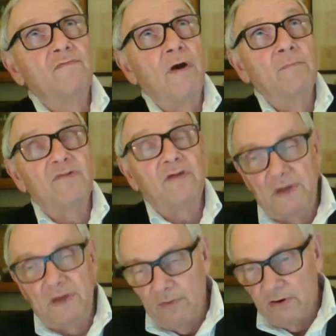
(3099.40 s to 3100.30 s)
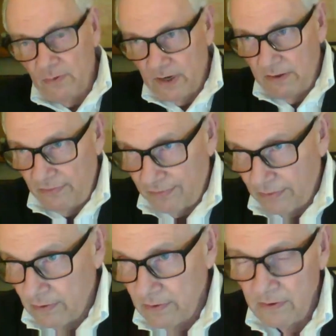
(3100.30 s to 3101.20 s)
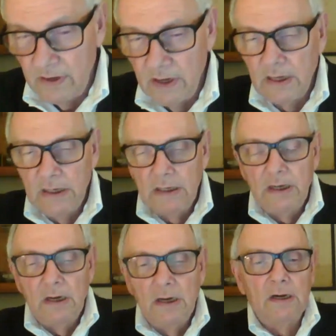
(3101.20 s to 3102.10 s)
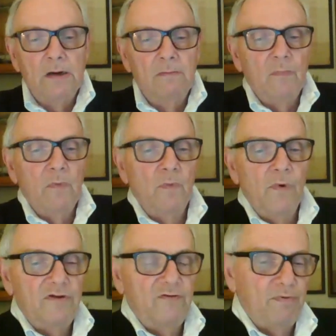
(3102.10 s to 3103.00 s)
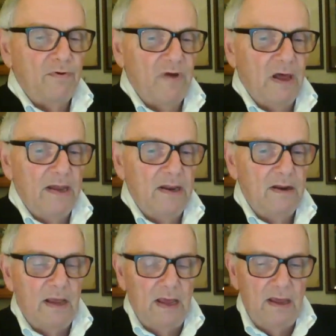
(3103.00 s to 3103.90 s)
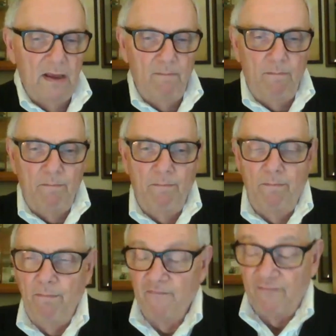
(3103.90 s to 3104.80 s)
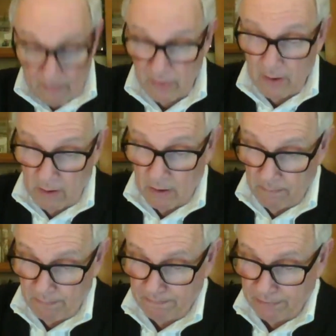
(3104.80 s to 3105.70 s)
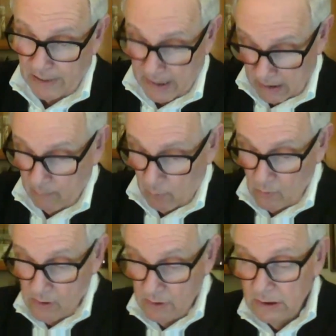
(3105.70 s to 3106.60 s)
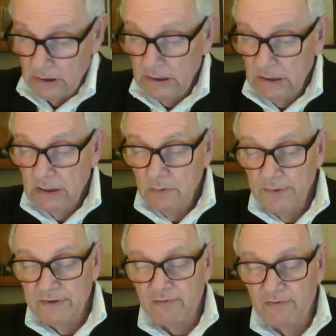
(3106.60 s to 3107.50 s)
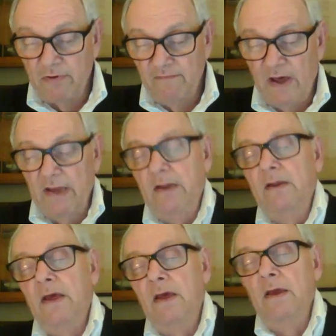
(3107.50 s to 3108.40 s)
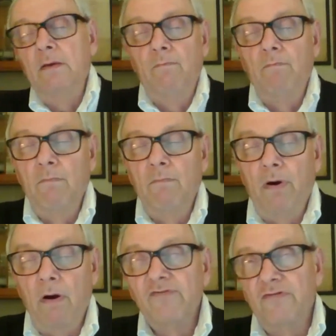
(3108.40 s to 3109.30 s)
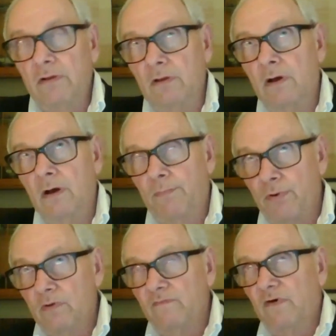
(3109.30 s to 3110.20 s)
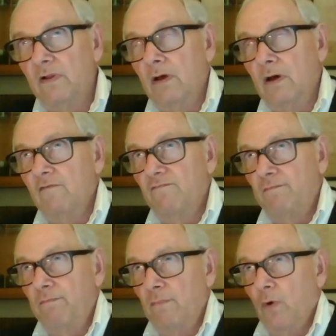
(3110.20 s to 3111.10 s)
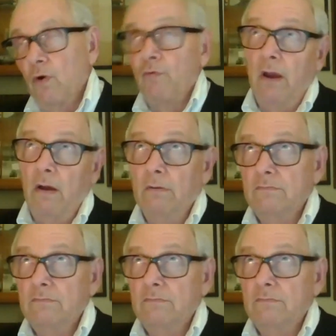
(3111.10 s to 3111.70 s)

from September 23rd, which provided a, from the planning board, which provided a partial approval of, or